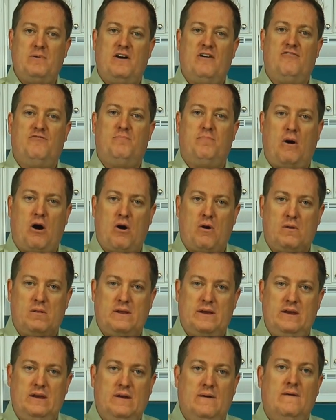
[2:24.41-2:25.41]
of
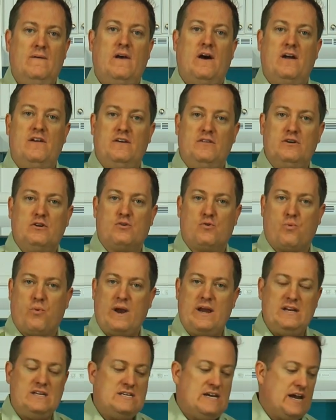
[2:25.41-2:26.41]
barley, another
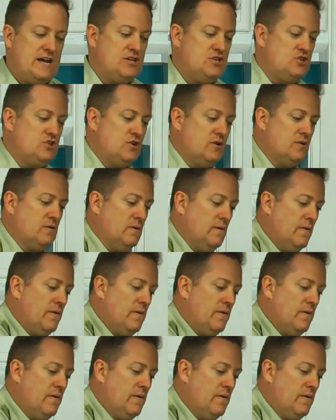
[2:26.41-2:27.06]
great texture,